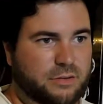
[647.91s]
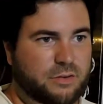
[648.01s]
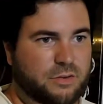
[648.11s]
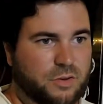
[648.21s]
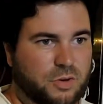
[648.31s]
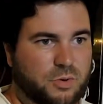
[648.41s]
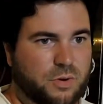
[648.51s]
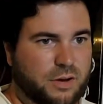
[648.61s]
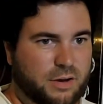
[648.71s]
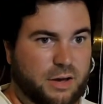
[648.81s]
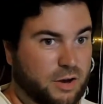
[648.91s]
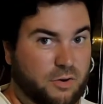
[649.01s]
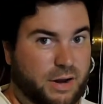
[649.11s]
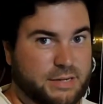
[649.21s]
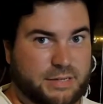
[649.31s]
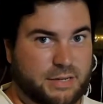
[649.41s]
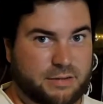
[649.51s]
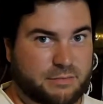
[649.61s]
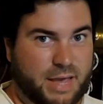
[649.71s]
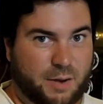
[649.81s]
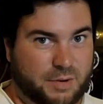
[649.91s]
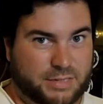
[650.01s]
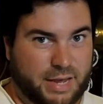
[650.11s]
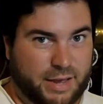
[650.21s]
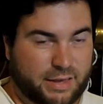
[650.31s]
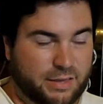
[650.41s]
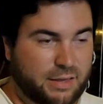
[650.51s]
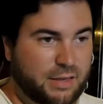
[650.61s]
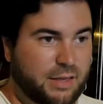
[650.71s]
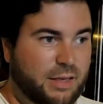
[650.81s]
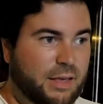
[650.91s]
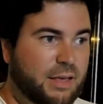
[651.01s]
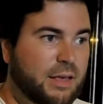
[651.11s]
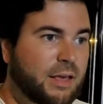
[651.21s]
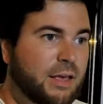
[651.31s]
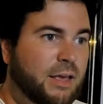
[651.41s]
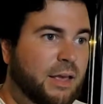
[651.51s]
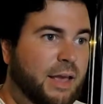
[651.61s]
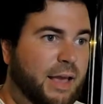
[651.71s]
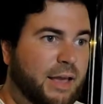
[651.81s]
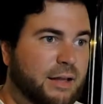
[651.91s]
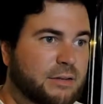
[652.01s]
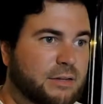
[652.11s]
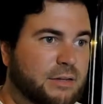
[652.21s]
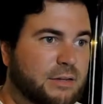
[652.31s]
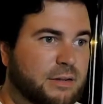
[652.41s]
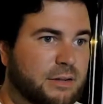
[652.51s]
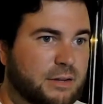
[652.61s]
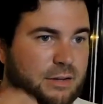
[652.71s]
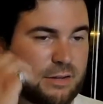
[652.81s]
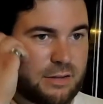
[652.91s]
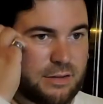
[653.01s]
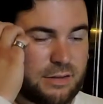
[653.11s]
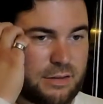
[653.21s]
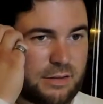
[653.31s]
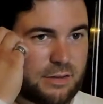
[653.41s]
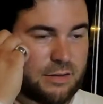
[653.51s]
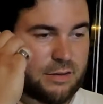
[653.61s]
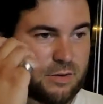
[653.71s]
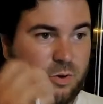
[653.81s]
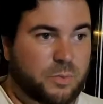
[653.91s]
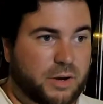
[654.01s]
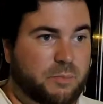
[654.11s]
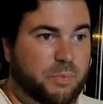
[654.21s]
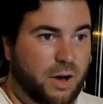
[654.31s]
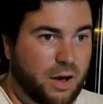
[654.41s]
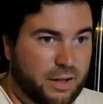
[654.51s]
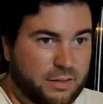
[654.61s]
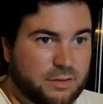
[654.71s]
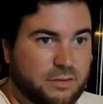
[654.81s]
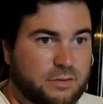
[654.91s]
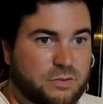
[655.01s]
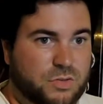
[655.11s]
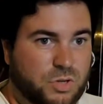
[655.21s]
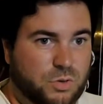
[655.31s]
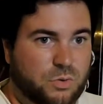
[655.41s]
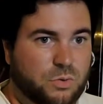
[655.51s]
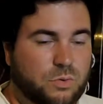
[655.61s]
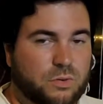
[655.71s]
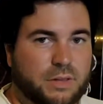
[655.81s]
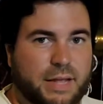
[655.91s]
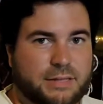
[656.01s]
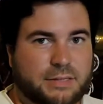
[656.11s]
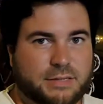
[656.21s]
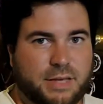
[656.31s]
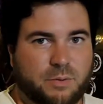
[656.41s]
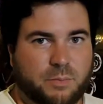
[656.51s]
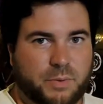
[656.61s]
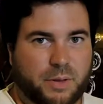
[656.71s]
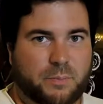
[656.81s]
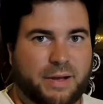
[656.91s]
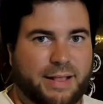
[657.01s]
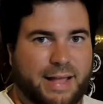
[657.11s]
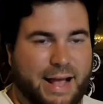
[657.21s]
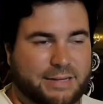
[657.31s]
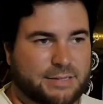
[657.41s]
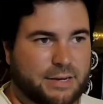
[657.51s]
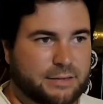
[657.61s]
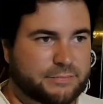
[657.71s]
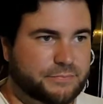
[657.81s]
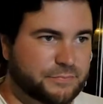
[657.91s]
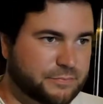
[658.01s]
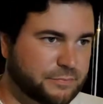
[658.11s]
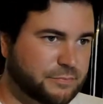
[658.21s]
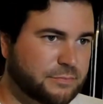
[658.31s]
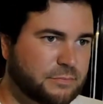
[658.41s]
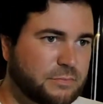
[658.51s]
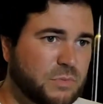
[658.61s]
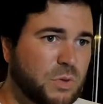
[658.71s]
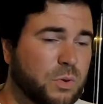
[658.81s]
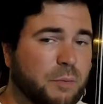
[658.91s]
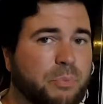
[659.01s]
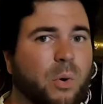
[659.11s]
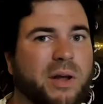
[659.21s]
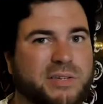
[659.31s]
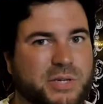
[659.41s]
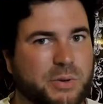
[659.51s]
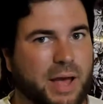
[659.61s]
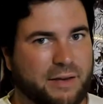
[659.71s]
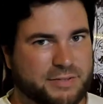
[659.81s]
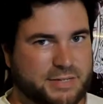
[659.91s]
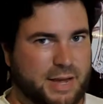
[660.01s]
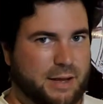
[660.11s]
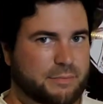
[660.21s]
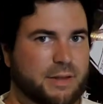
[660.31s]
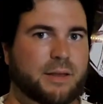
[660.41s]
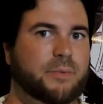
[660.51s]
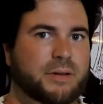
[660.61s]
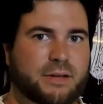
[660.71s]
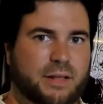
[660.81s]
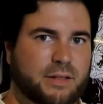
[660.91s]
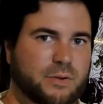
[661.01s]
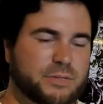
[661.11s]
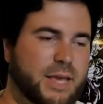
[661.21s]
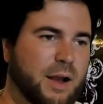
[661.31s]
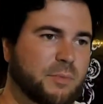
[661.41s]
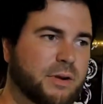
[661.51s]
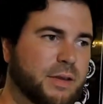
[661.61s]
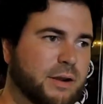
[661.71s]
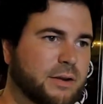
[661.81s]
knew a crazy camera tech, and Kubrick bought 2 lenses that were built by NASA with a 0.2 f-stop. And anybody that knows camera gear